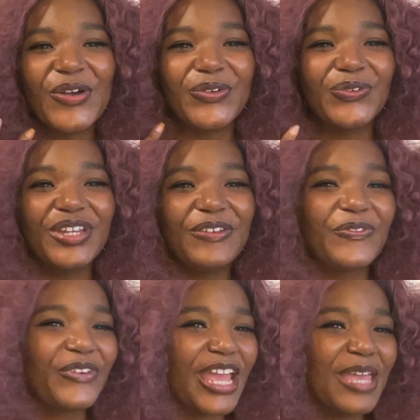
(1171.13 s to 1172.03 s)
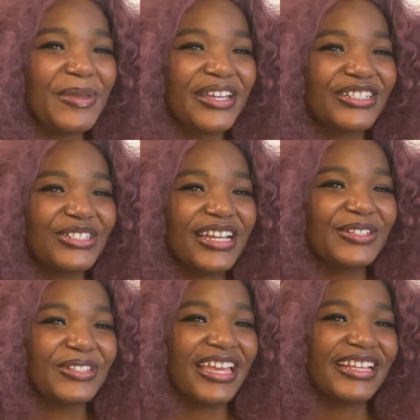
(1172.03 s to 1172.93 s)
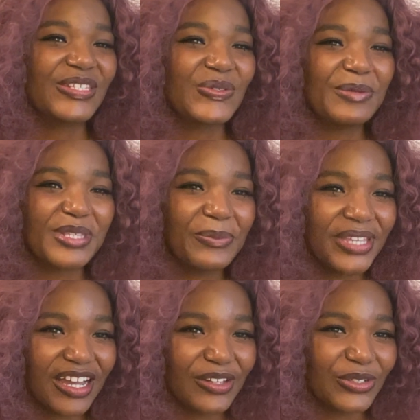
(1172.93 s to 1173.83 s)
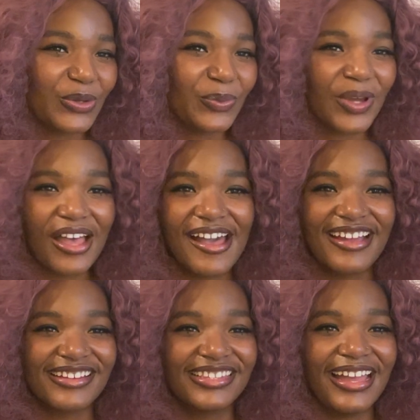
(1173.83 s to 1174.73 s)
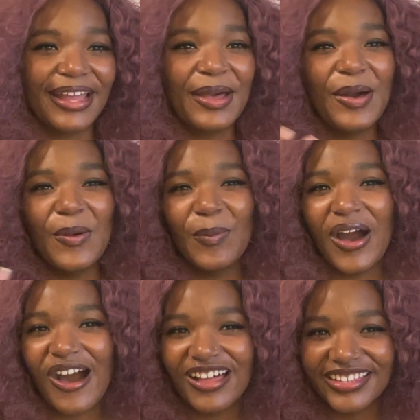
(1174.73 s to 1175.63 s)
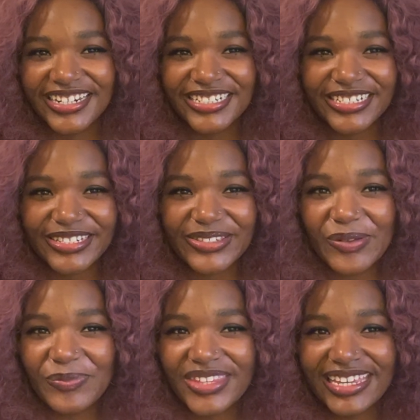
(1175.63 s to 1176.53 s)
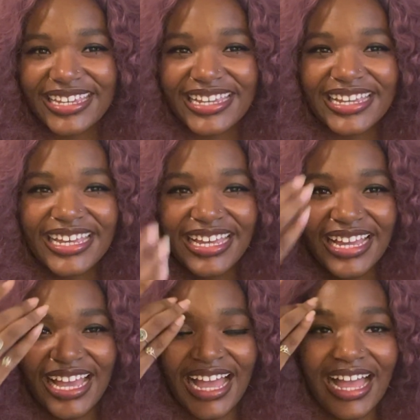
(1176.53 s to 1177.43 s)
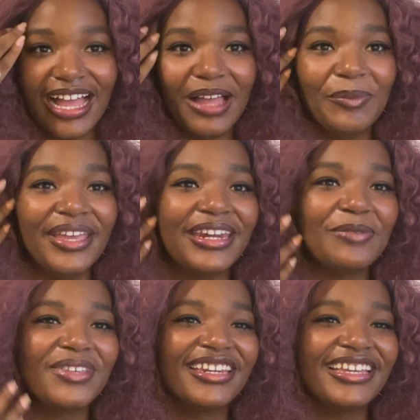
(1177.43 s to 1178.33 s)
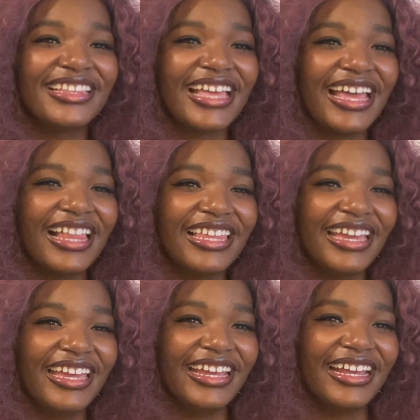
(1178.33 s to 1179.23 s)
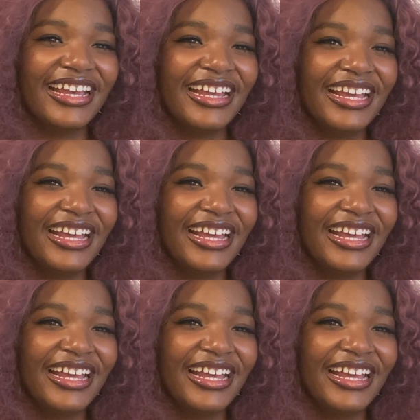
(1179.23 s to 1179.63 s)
reframing, or trying to like sweep something under the rug, or like polish something. And I'm getting that like,